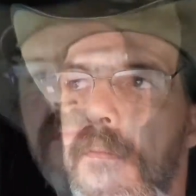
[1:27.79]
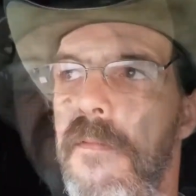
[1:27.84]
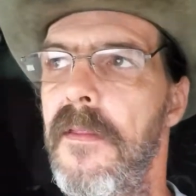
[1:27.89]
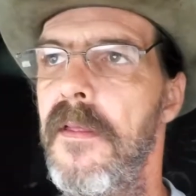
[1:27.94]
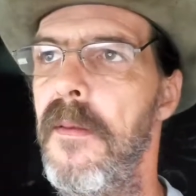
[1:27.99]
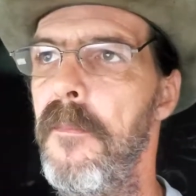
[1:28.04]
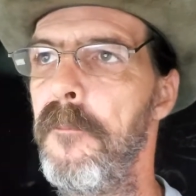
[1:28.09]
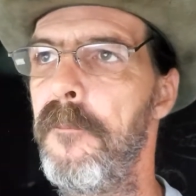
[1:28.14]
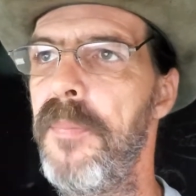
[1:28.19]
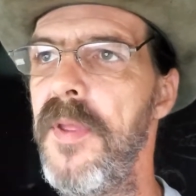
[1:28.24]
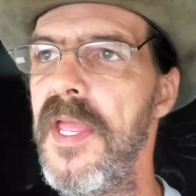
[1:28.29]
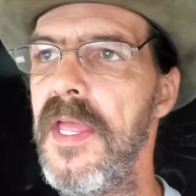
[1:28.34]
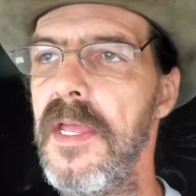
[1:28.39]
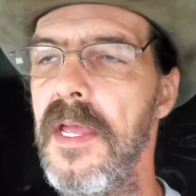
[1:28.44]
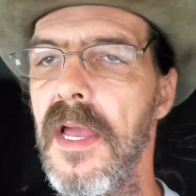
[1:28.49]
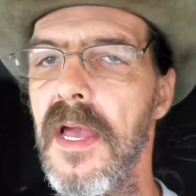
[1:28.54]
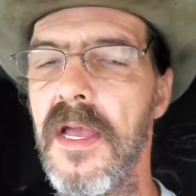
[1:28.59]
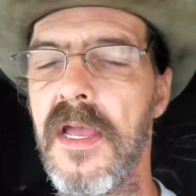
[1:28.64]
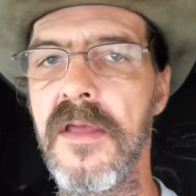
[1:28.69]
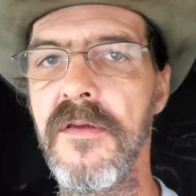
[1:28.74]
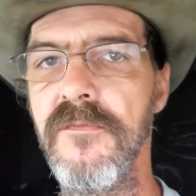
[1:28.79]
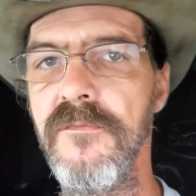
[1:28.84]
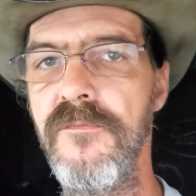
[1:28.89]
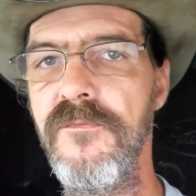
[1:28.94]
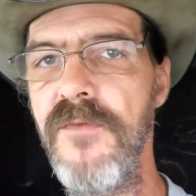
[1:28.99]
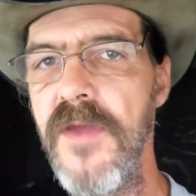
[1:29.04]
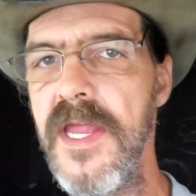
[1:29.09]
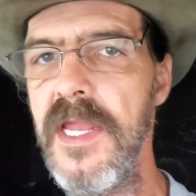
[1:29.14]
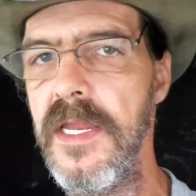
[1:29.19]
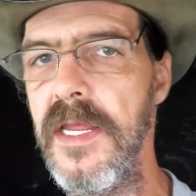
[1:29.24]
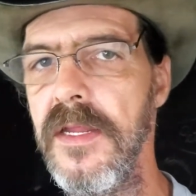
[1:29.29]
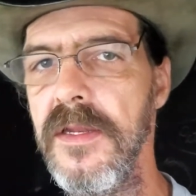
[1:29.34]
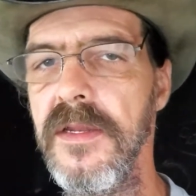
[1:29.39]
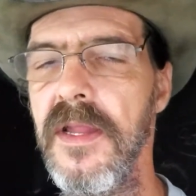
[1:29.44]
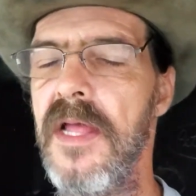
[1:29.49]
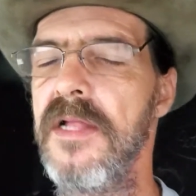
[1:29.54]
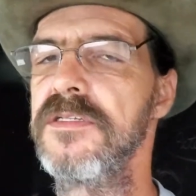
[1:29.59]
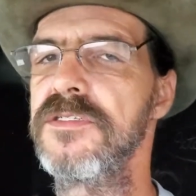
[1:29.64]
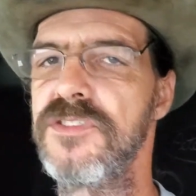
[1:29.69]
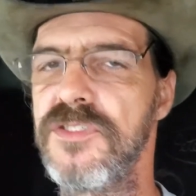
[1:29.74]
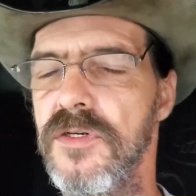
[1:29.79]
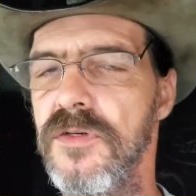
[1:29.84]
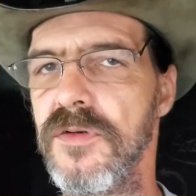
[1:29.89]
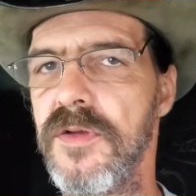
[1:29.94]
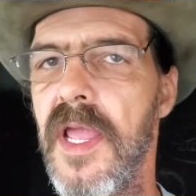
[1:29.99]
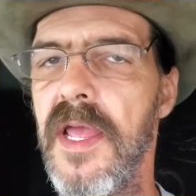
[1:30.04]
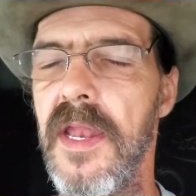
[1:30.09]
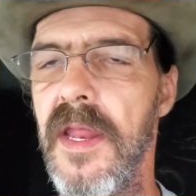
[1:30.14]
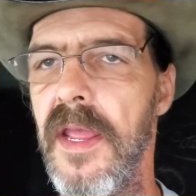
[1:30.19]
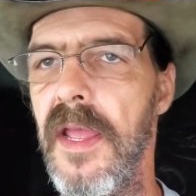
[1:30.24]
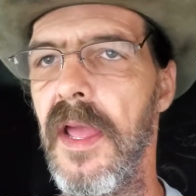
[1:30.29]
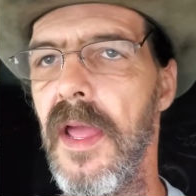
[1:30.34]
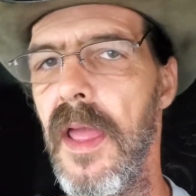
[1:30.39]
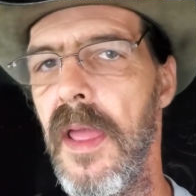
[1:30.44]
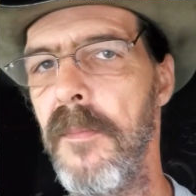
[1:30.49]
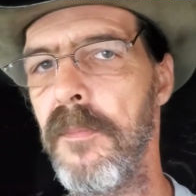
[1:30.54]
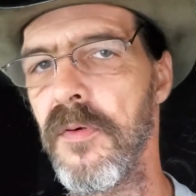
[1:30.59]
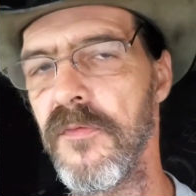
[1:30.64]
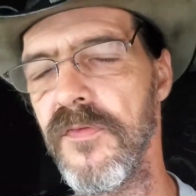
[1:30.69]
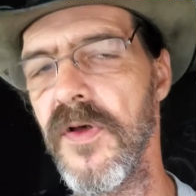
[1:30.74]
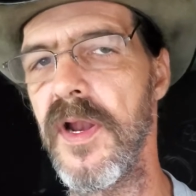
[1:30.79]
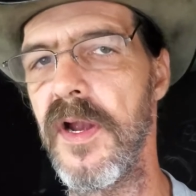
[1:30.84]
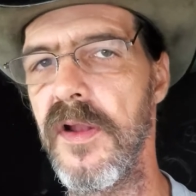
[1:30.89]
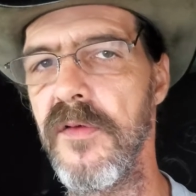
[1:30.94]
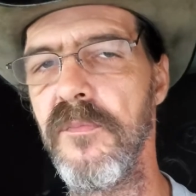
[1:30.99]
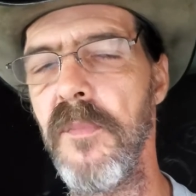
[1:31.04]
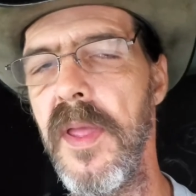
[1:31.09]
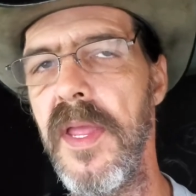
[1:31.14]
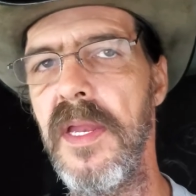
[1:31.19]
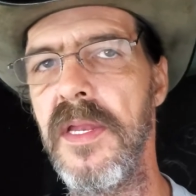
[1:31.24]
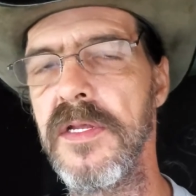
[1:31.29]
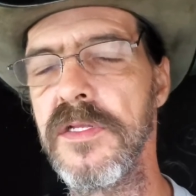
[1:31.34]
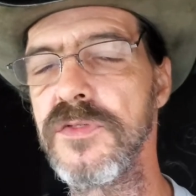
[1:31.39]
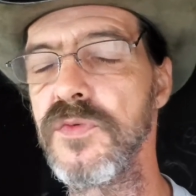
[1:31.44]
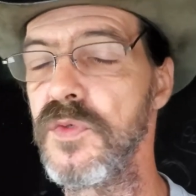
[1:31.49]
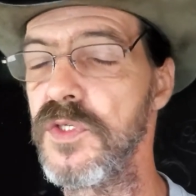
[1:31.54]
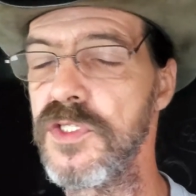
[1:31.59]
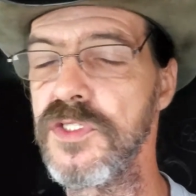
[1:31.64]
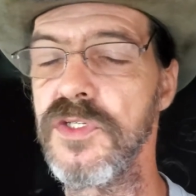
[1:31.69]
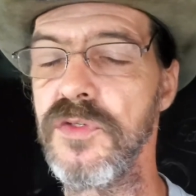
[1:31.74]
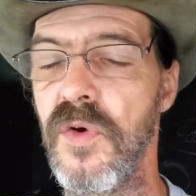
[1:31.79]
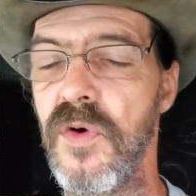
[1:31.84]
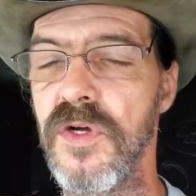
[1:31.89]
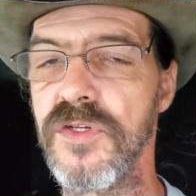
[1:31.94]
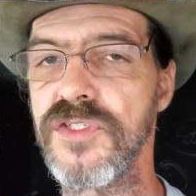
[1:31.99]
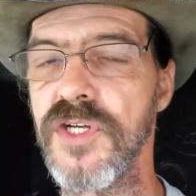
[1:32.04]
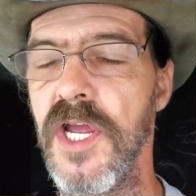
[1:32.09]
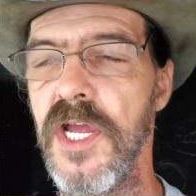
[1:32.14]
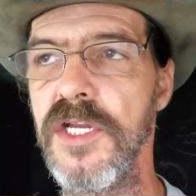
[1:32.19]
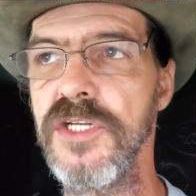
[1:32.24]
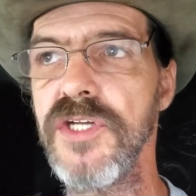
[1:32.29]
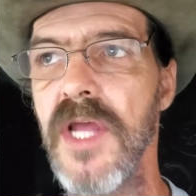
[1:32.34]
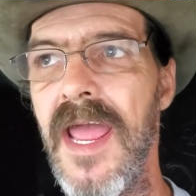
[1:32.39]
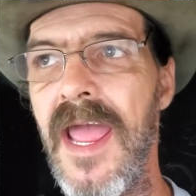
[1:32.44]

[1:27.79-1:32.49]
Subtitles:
that being convenient and still getting a preventative maintenance, which is an oil change,